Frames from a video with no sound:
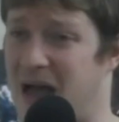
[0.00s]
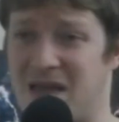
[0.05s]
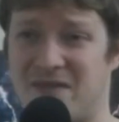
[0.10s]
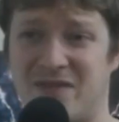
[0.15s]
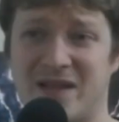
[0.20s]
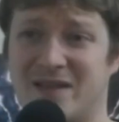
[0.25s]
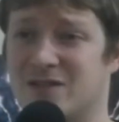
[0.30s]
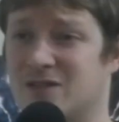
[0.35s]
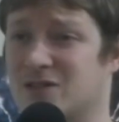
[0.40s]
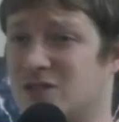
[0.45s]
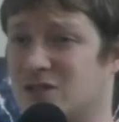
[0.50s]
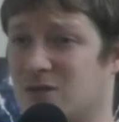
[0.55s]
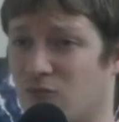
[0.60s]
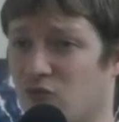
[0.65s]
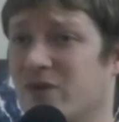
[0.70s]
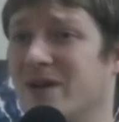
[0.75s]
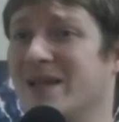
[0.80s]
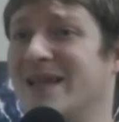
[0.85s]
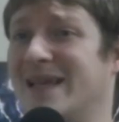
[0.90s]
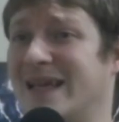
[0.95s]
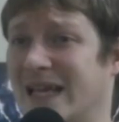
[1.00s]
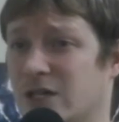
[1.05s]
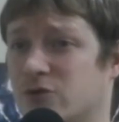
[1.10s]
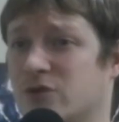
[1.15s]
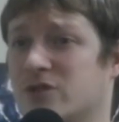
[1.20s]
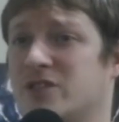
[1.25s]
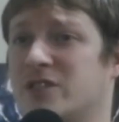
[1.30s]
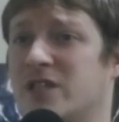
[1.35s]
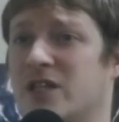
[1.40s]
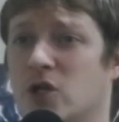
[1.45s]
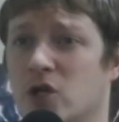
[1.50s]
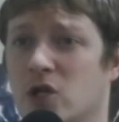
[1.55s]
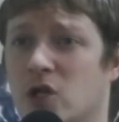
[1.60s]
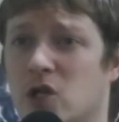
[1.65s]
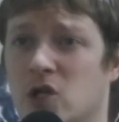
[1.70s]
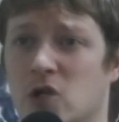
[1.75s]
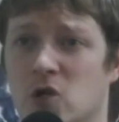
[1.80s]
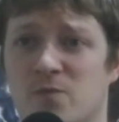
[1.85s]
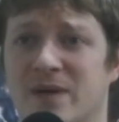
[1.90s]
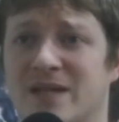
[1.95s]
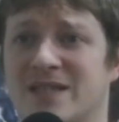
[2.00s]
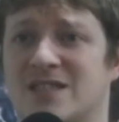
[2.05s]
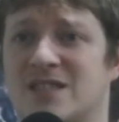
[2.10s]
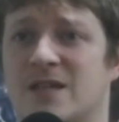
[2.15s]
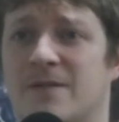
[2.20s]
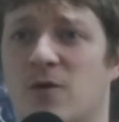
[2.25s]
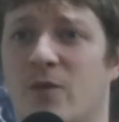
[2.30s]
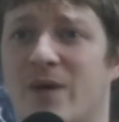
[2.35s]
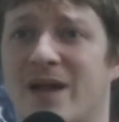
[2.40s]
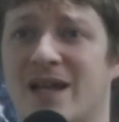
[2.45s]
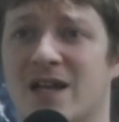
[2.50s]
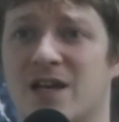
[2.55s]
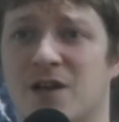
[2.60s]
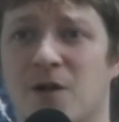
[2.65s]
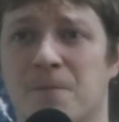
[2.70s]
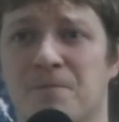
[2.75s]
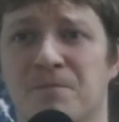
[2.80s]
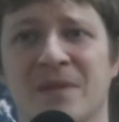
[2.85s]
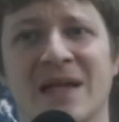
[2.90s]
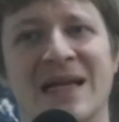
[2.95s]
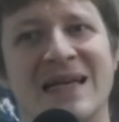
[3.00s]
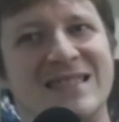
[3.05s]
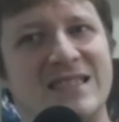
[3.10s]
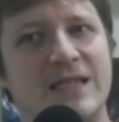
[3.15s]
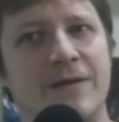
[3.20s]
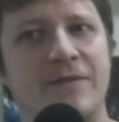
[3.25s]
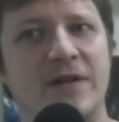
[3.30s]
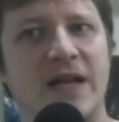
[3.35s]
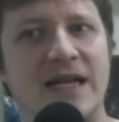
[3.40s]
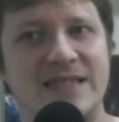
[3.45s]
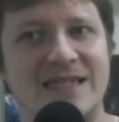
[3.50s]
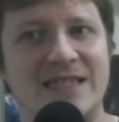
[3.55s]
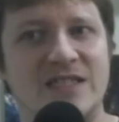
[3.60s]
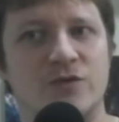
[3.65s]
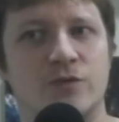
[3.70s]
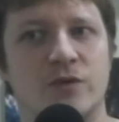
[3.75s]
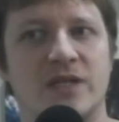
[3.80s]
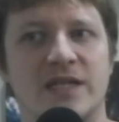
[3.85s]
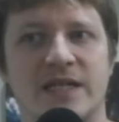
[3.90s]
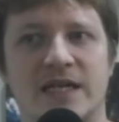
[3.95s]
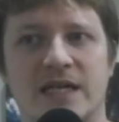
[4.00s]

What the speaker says: I think there's some really interesting, good looping stuff that we can do. 719 is